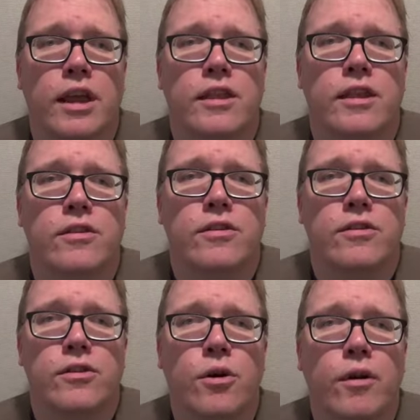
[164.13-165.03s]
and they
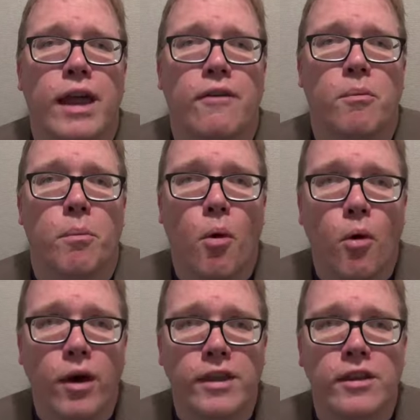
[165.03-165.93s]
don't have a
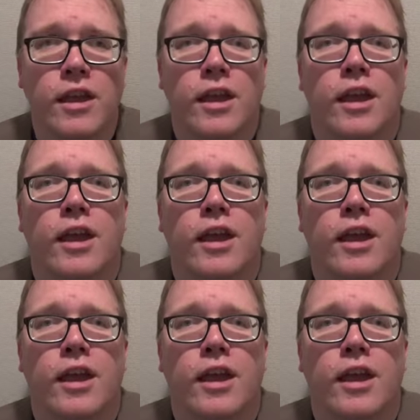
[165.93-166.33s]
point.